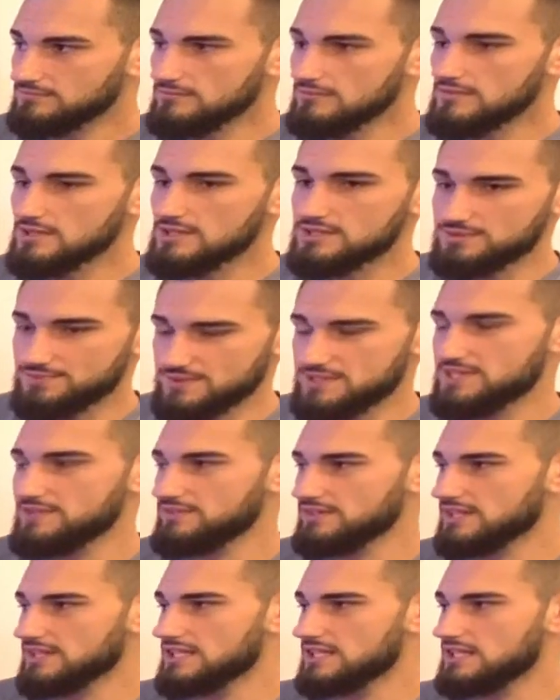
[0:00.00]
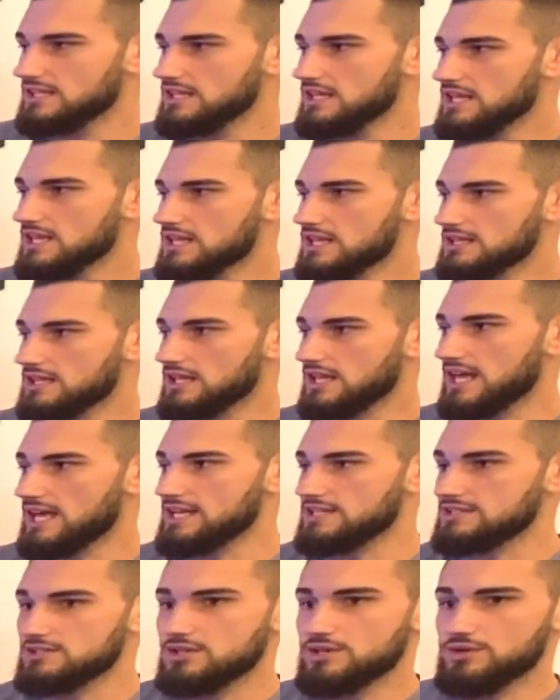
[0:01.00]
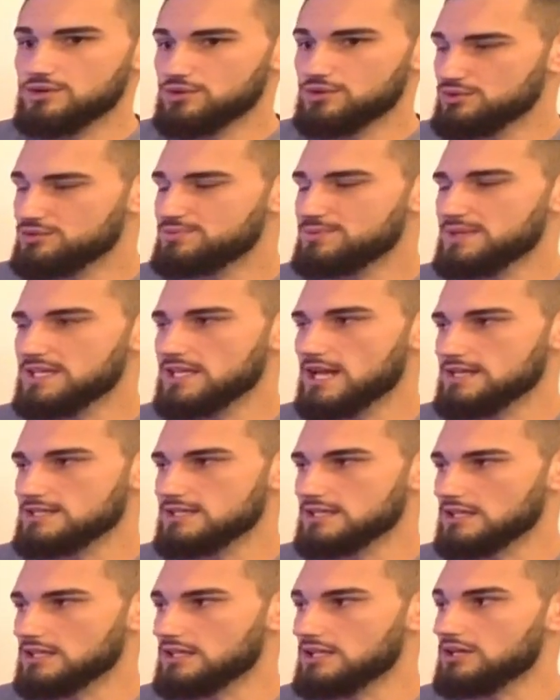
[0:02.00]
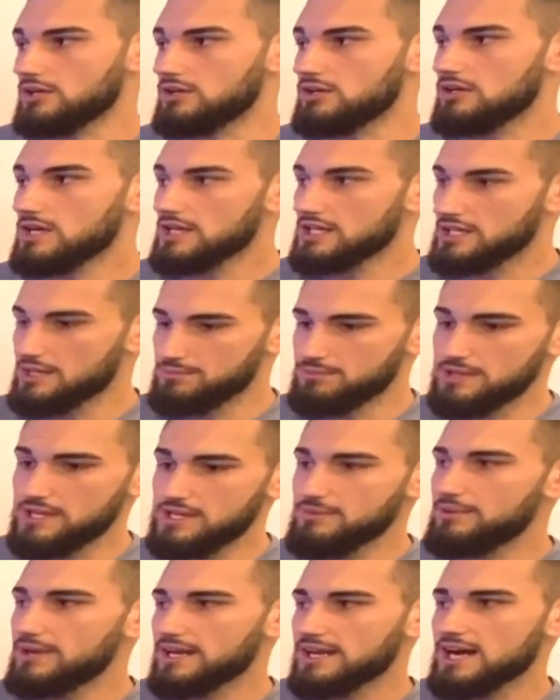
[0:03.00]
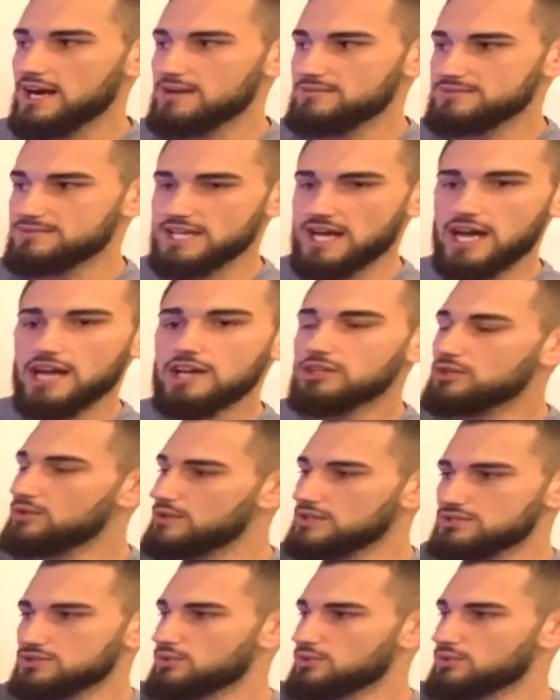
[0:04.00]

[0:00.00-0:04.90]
Specifically the legs. Usman does it a little. Khabib and Khamzat do it to